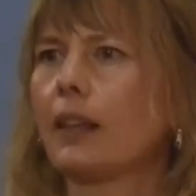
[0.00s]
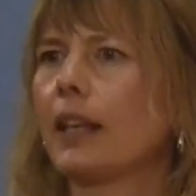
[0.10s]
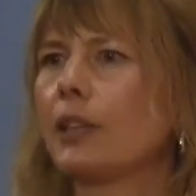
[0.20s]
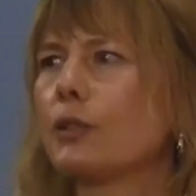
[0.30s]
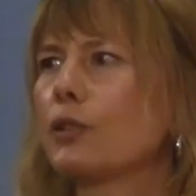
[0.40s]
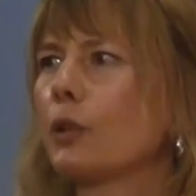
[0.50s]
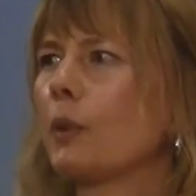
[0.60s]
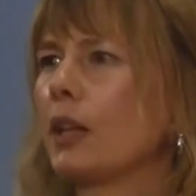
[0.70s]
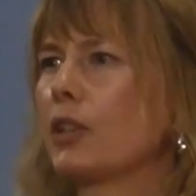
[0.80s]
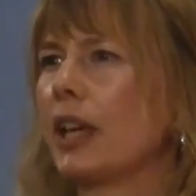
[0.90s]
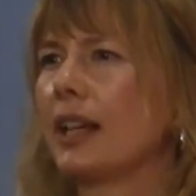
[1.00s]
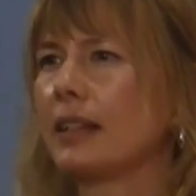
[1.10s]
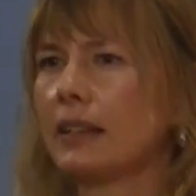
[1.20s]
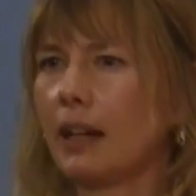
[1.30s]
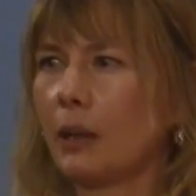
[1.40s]
Thank you so much,
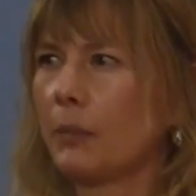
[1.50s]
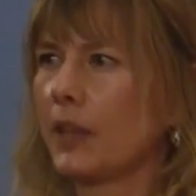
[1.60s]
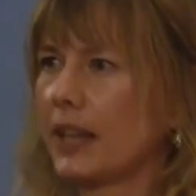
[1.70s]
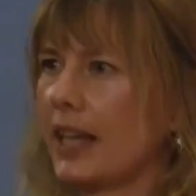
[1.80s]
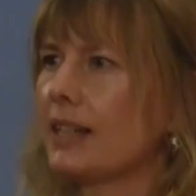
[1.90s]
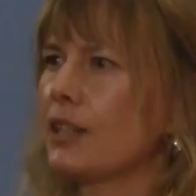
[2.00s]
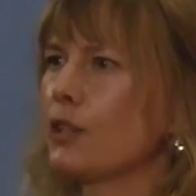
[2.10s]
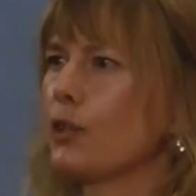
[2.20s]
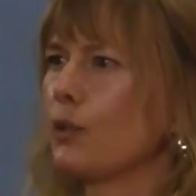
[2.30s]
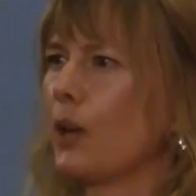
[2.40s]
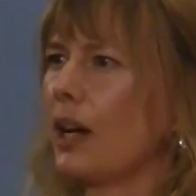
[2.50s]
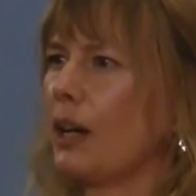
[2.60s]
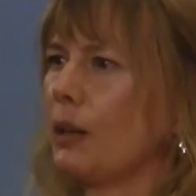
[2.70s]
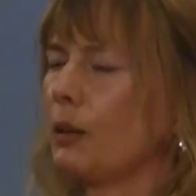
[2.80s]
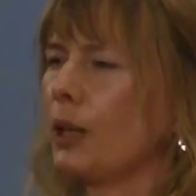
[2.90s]
and thanks to
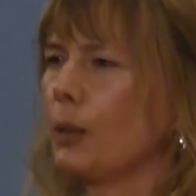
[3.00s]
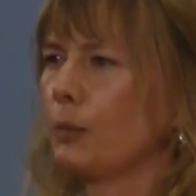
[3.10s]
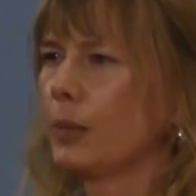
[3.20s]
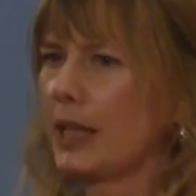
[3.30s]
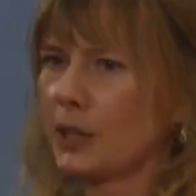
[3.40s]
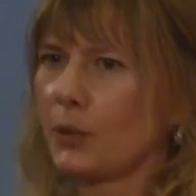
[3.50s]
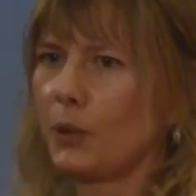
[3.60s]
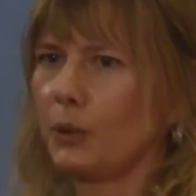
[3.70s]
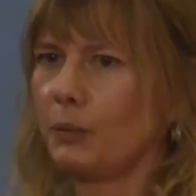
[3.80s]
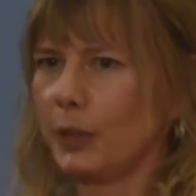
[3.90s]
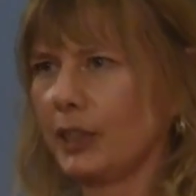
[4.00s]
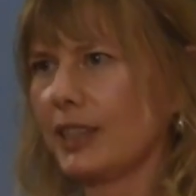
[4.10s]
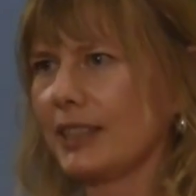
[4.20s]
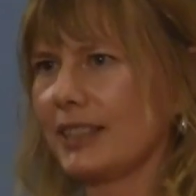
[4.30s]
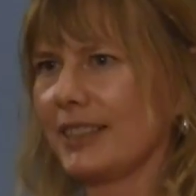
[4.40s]
Black Squirrel
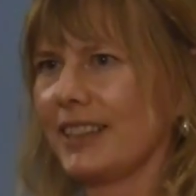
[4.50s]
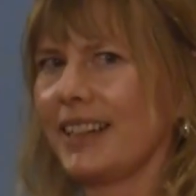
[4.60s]
Books,